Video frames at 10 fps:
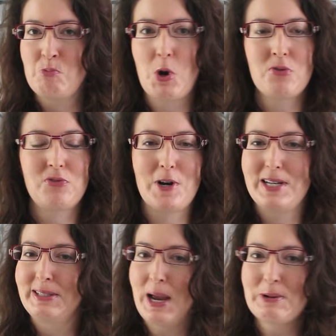Go for
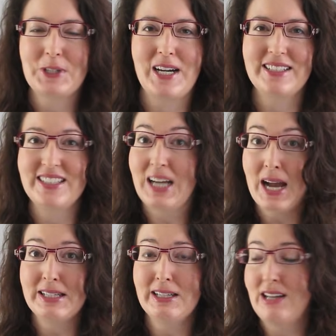it. Sound crazy.
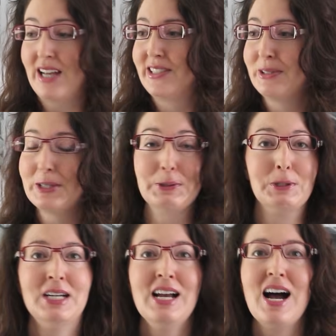I did. I still do.
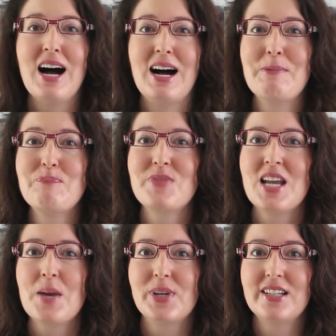
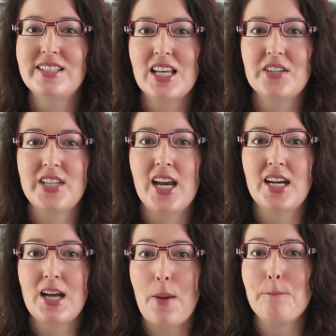But instead of
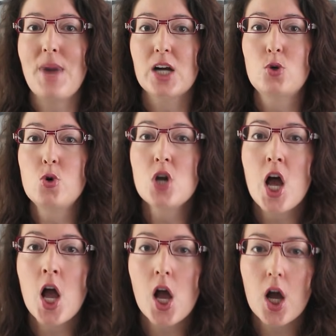saying ma
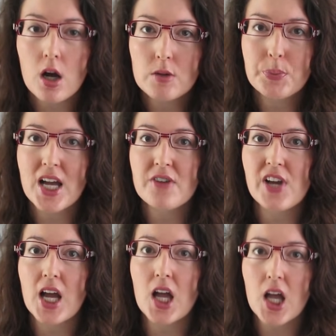couleur
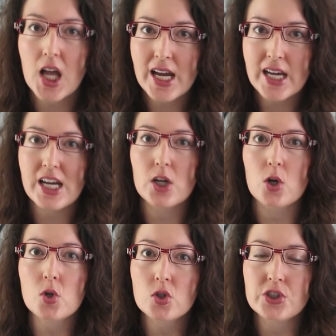préférée est
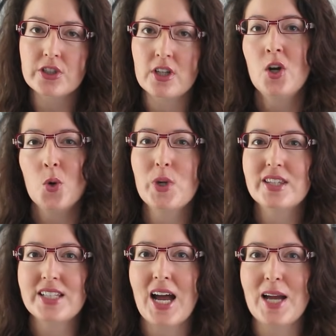rouge,
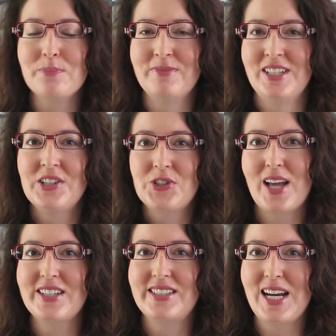with time, try
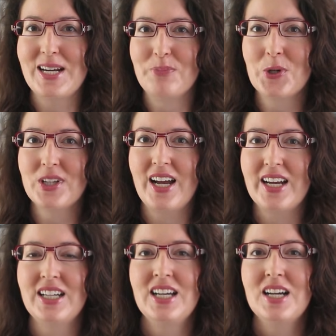to say it more
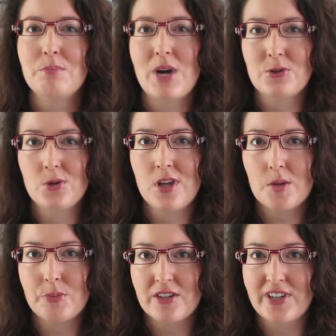like ma
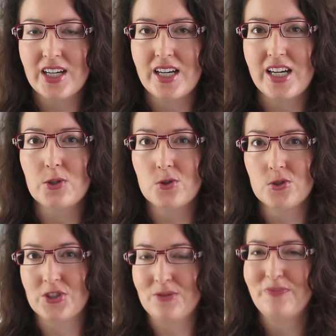couleur préférée est
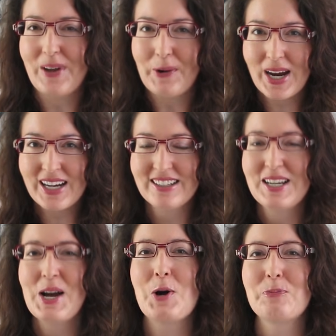rouge. Okay?
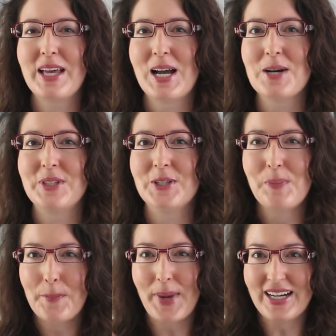Hope that helped you.
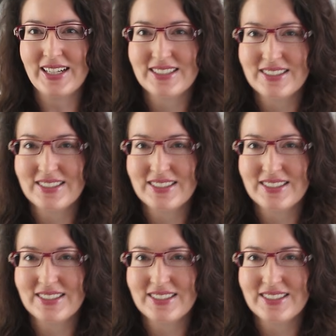Bye.